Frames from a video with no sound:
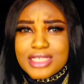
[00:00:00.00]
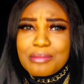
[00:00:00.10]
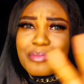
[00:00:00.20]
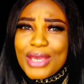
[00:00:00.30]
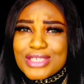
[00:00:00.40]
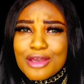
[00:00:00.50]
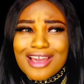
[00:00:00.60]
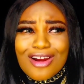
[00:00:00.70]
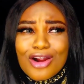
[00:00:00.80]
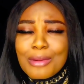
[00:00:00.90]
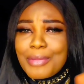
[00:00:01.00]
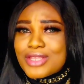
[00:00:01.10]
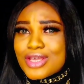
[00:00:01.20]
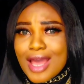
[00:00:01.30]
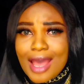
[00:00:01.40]
person, basic girl,
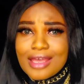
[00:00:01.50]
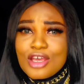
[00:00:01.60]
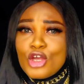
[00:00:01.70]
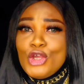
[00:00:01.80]
basic guy.